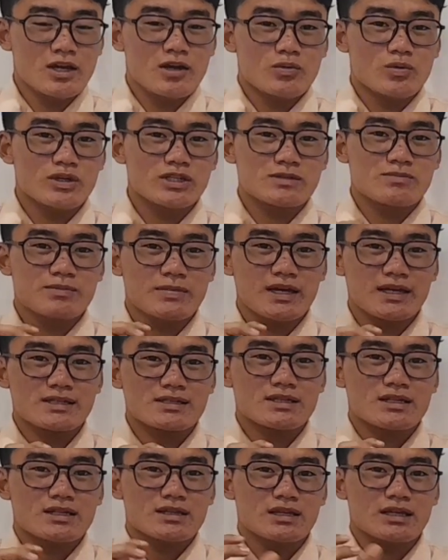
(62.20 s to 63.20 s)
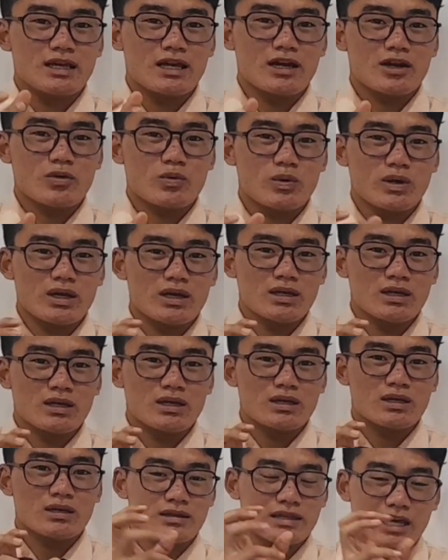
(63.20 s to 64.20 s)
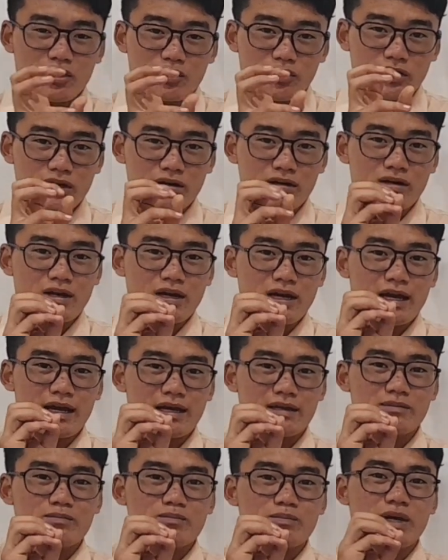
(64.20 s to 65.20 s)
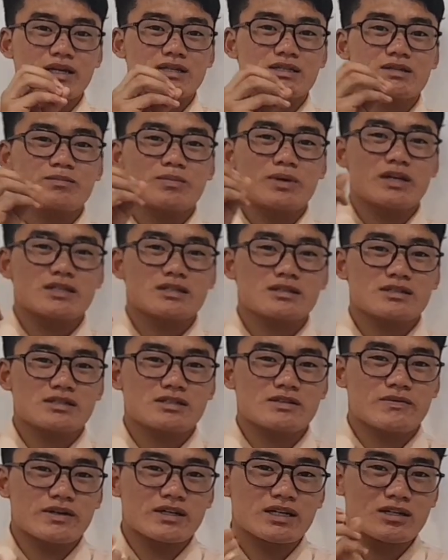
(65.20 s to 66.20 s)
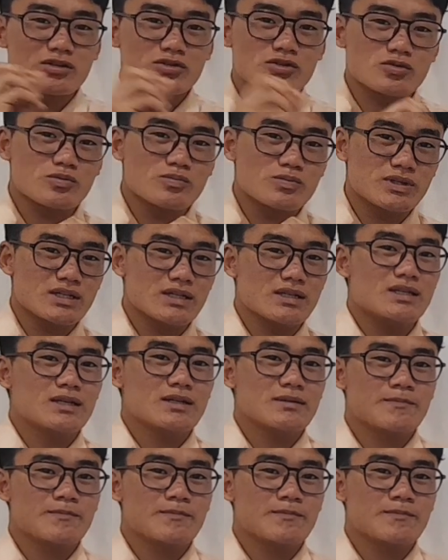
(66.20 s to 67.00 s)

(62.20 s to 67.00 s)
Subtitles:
which makes the airway narrower and makes the patient difficult to breathe.